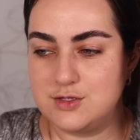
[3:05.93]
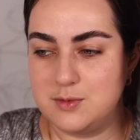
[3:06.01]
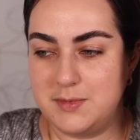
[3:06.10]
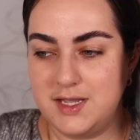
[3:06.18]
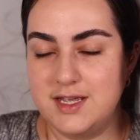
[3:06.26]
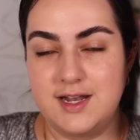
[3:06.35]
to
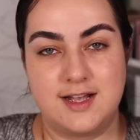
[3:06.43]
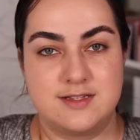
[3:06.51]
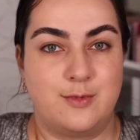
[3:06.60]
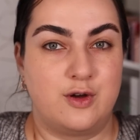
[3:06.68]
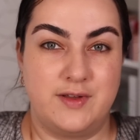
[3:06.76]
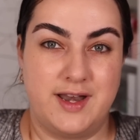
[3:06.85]
me, it has
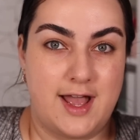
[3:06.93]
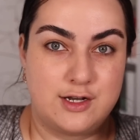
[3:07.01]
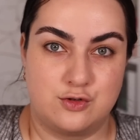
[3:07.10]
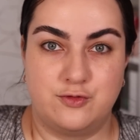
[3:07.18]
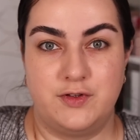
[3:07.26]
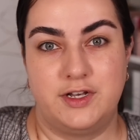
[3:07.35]
more of a
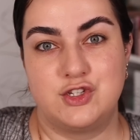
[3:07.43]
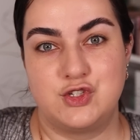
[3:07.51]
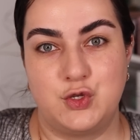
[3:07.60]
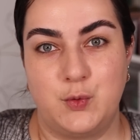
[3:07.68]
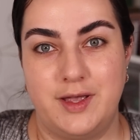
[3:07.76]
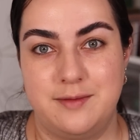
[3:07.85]
natural finish
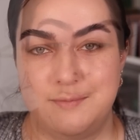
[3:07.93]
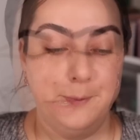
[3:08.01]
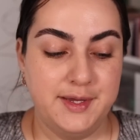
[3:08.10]
to it.